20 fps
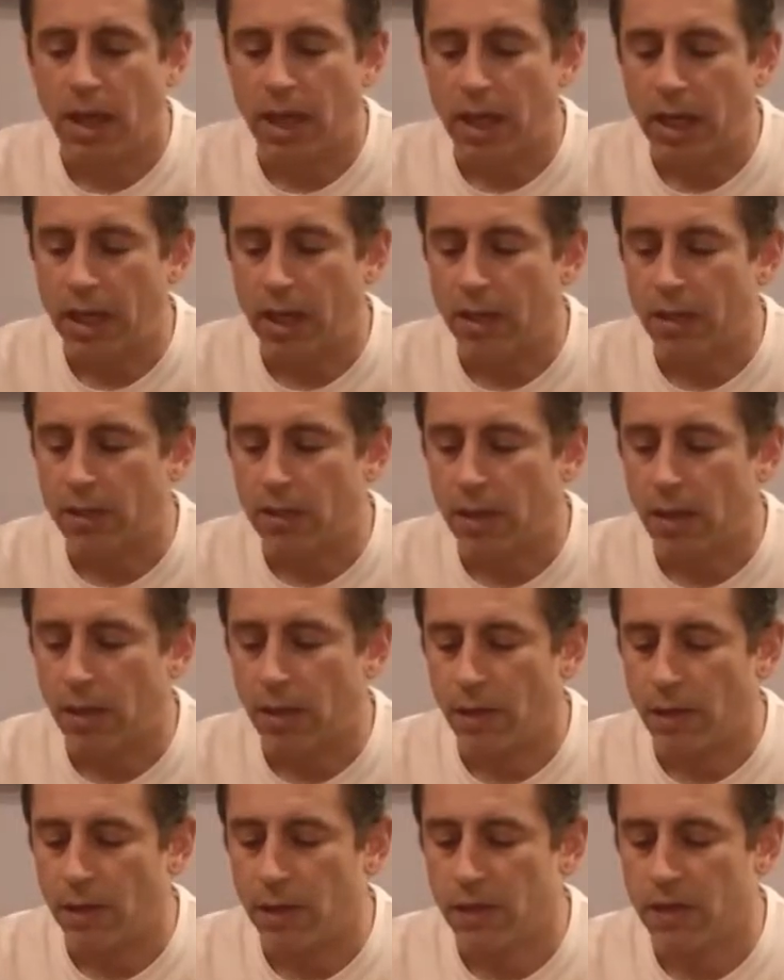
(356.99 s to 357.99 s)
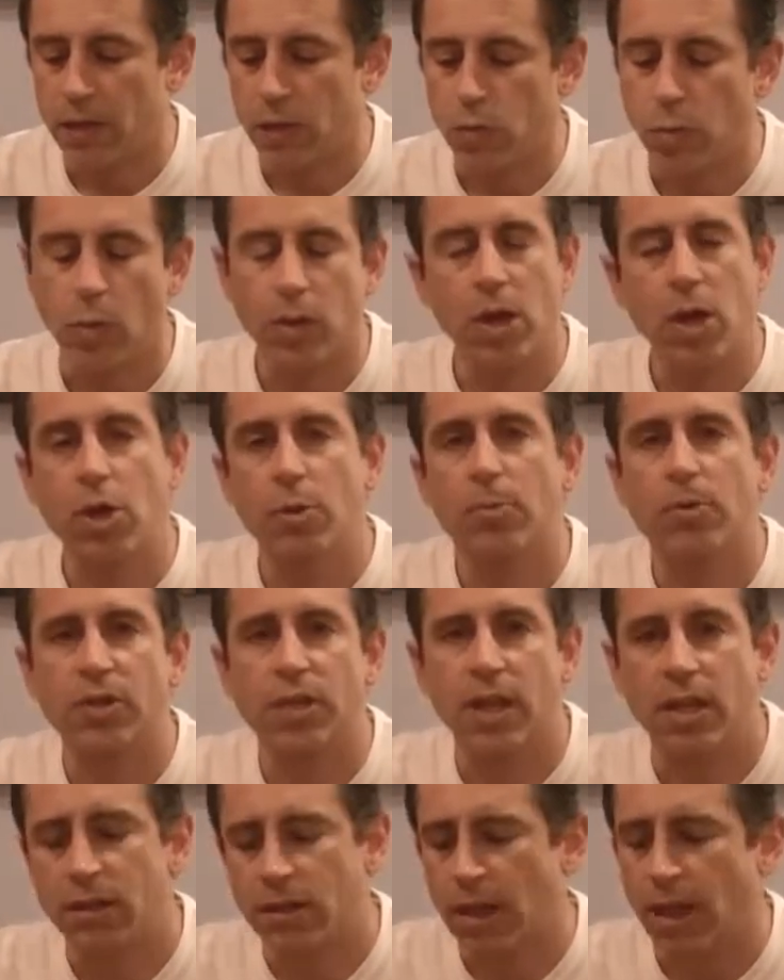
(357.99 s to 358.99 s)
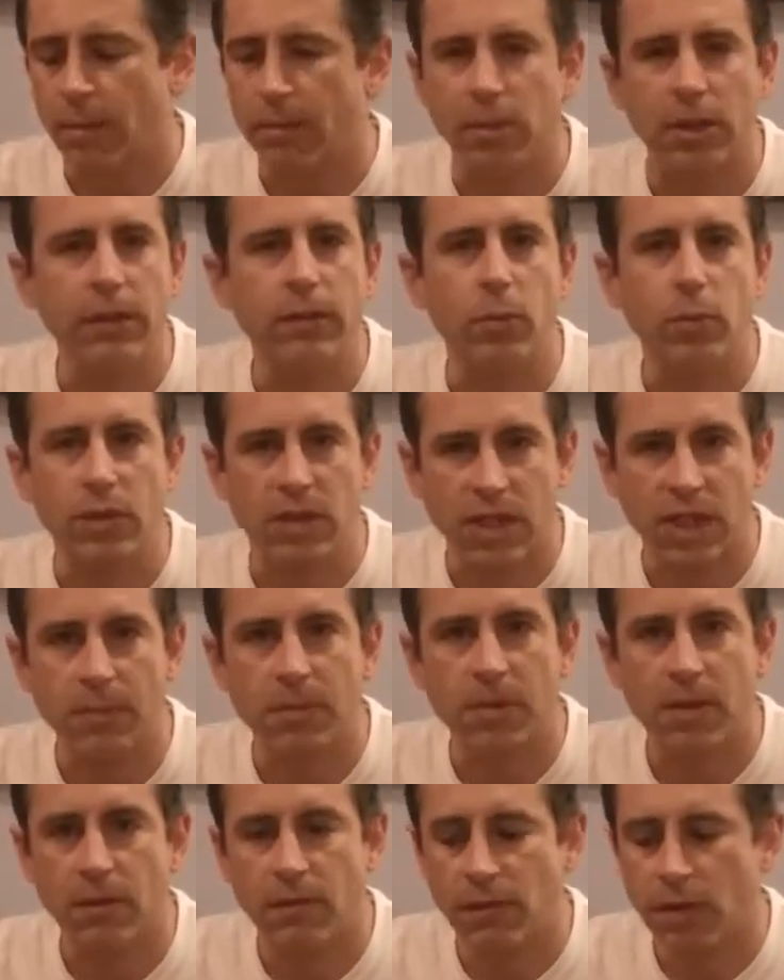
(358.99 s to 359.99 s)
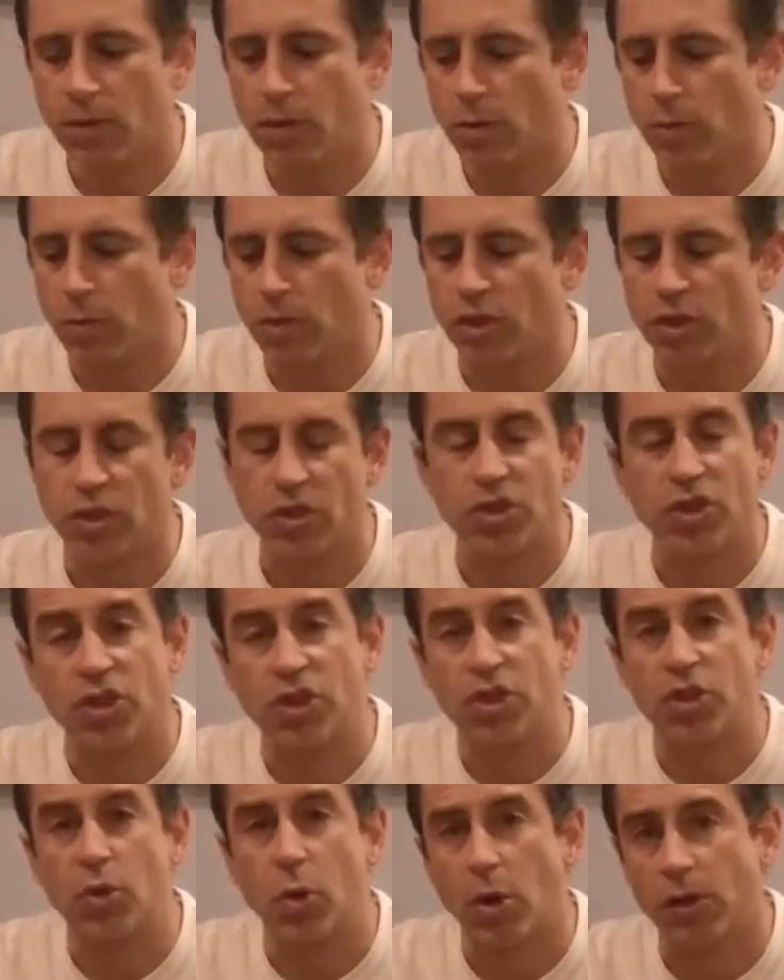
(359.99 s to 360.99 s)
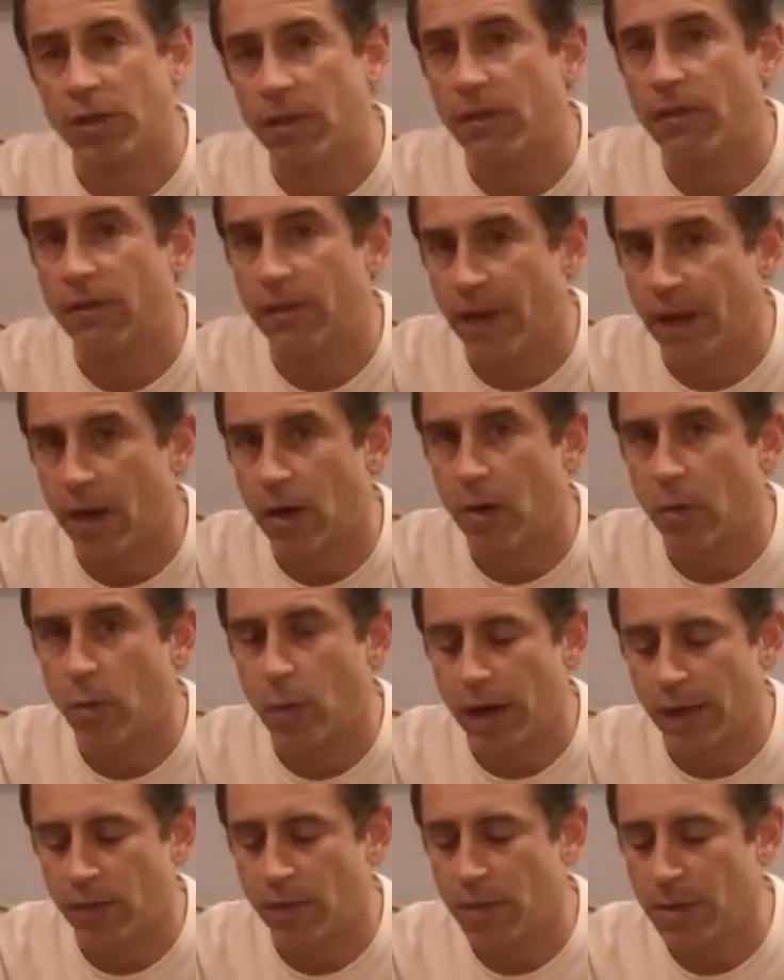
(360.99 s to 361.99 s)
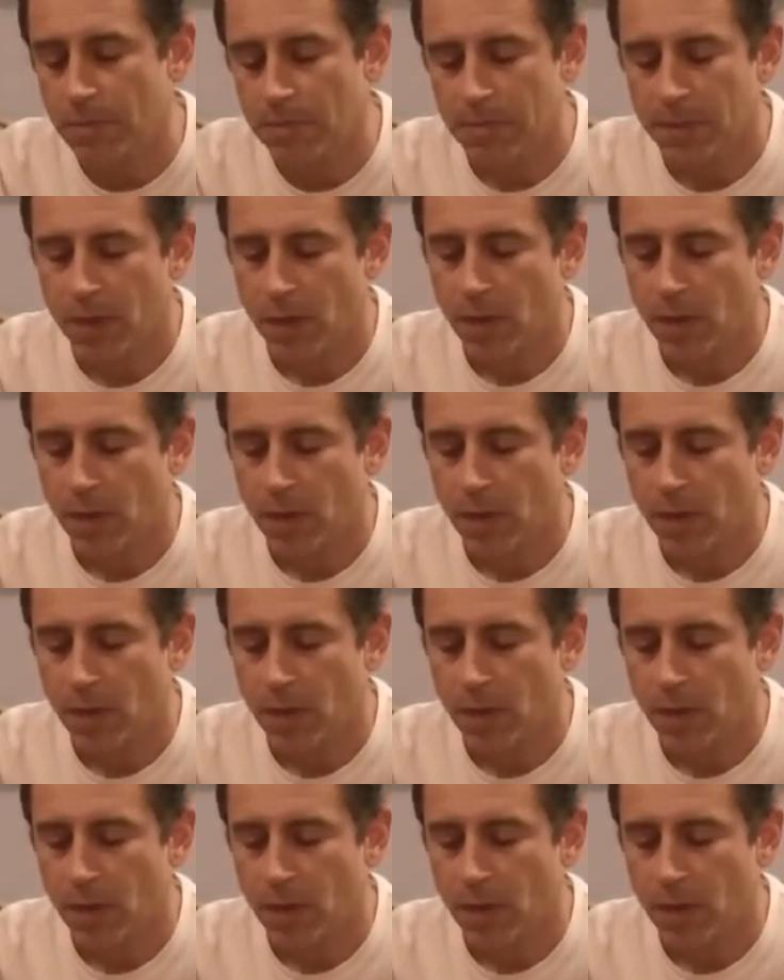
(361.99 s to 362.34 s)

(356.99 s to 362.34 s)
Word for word: and this is 100%, I believe it was Gibson Vineyard, which is just north of their winery.